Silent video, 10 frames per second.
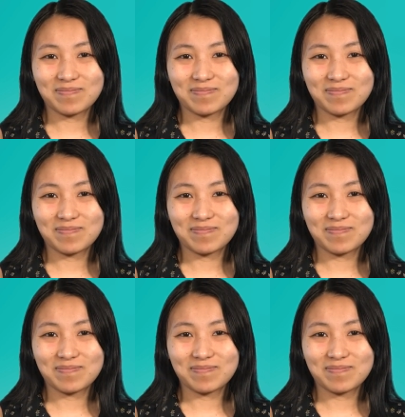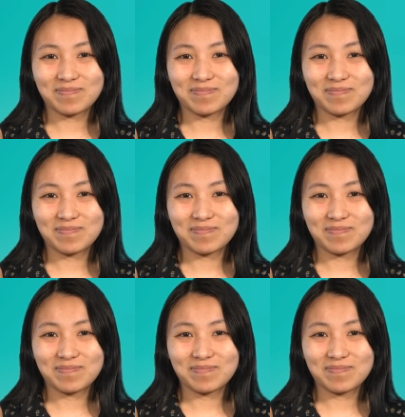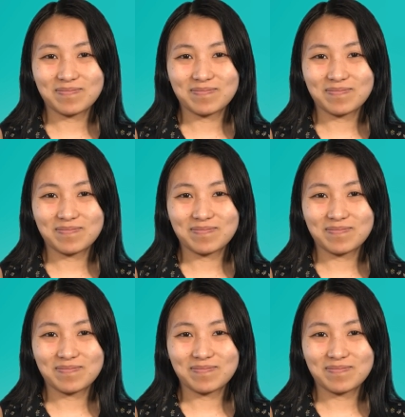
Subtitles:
Nothing is said.